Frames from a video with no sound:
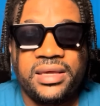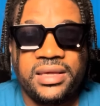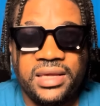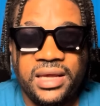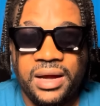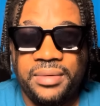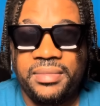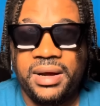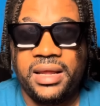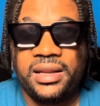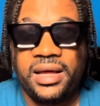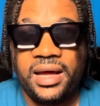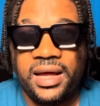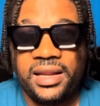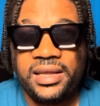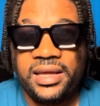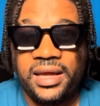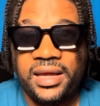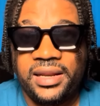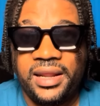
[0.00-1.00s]
Yeah, man,
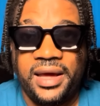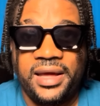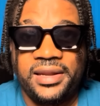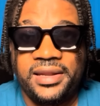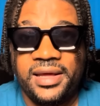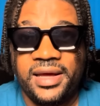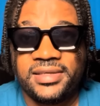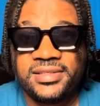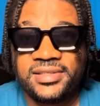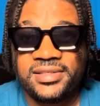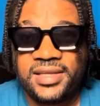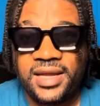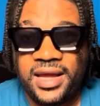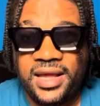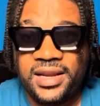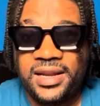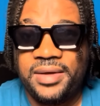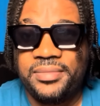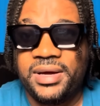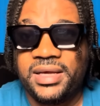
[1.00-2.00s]
at the NID, I
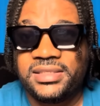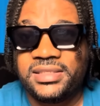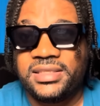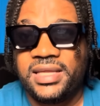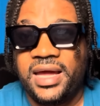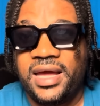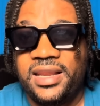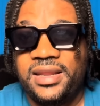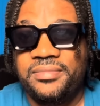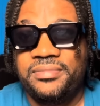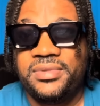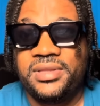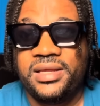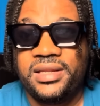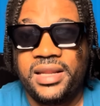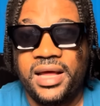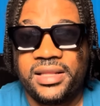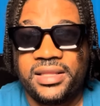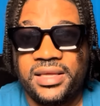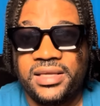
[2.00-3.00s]
style them, I style him thing.
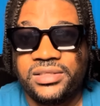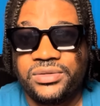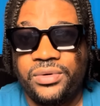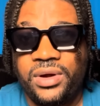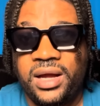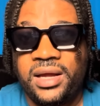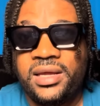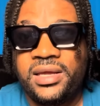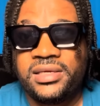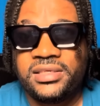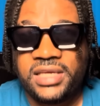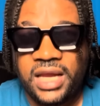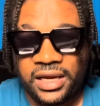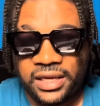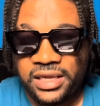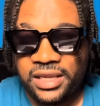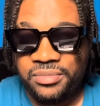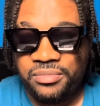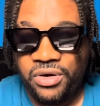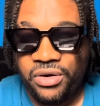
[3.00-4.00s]
That is what
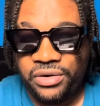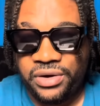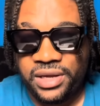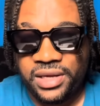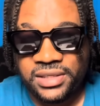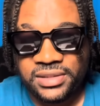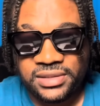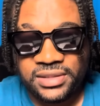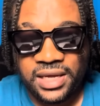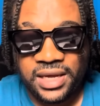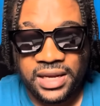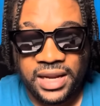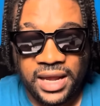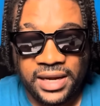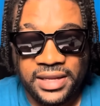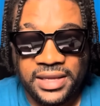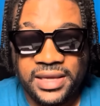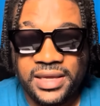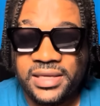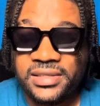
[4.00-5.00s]
Shaquille Murray is saying.
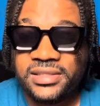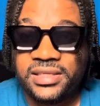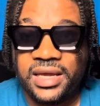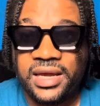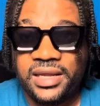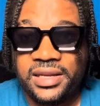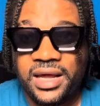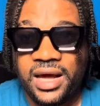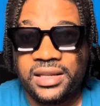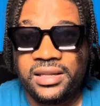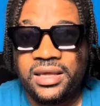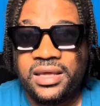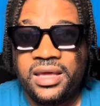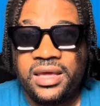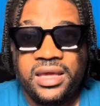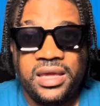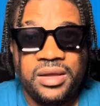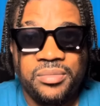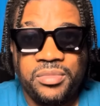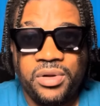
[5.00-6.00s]
And he is saying that
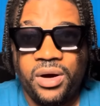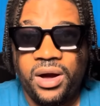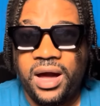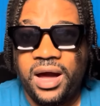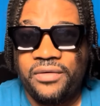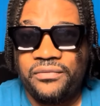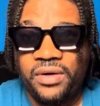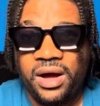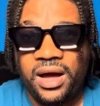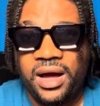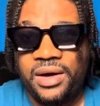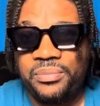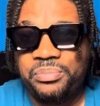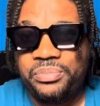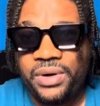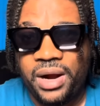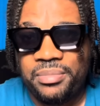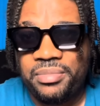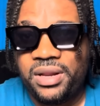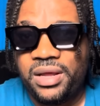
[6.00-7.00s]
him not have a
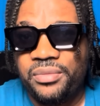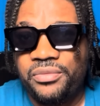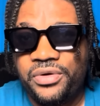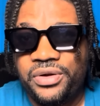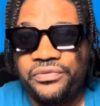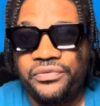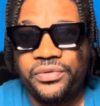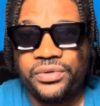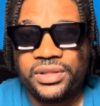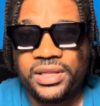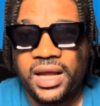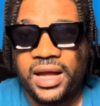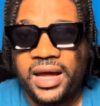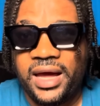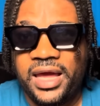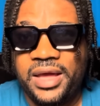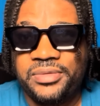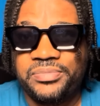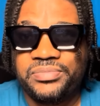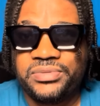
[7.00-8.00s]
problem with Foota
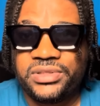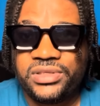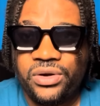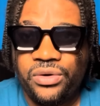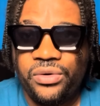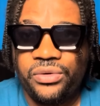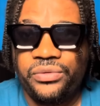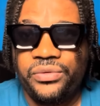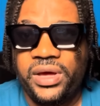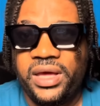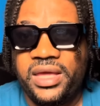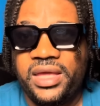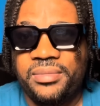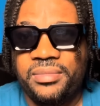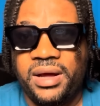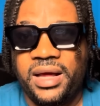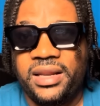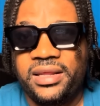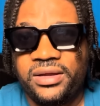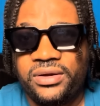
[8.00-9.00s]
hype sound when him
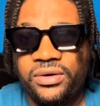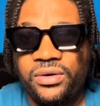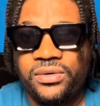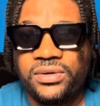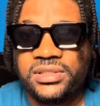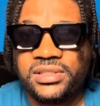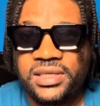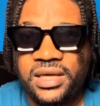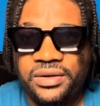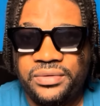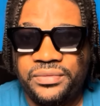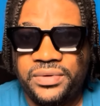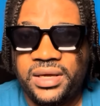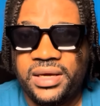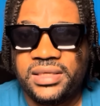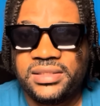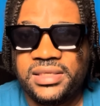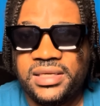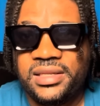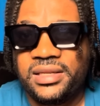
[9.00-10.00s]
a leak out said we.
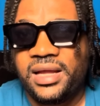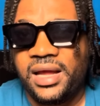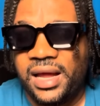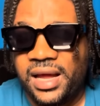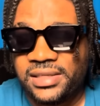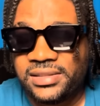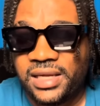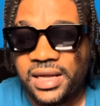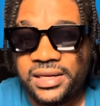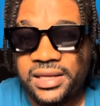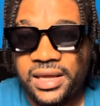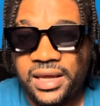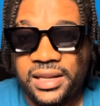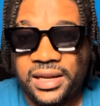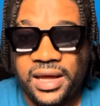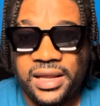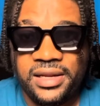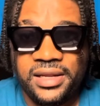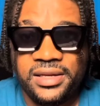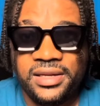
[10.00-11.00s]
You see, because at the end
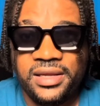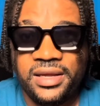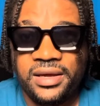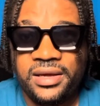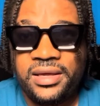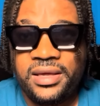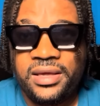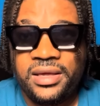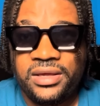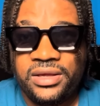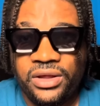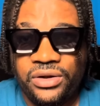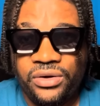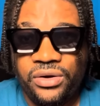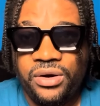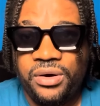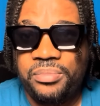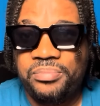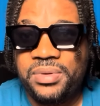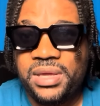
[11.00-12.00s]
of the day, you
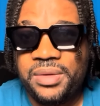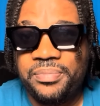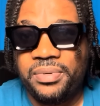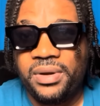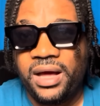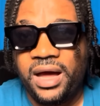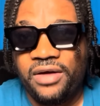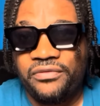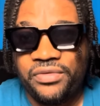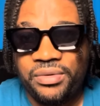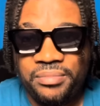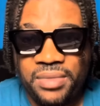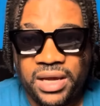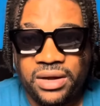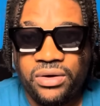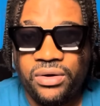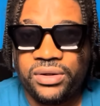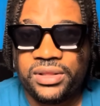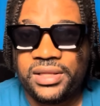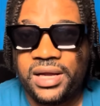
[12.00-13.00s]
know, people have to
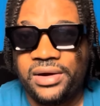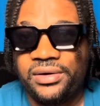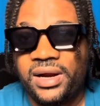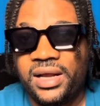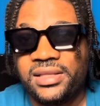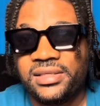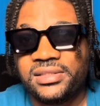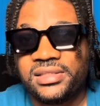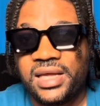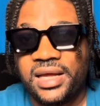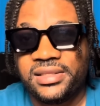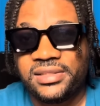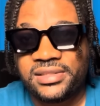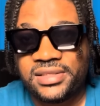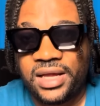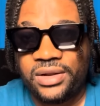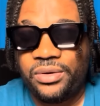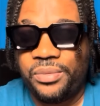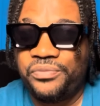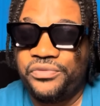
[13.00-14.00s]
make utterance and
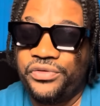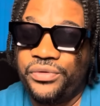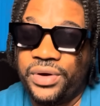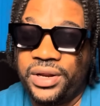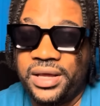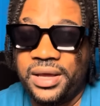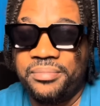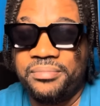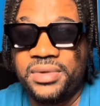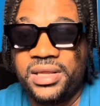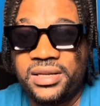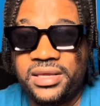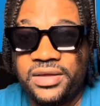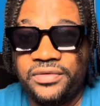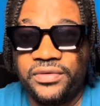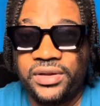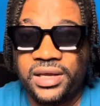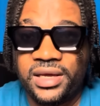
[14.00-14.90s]
stand up for what they believe in.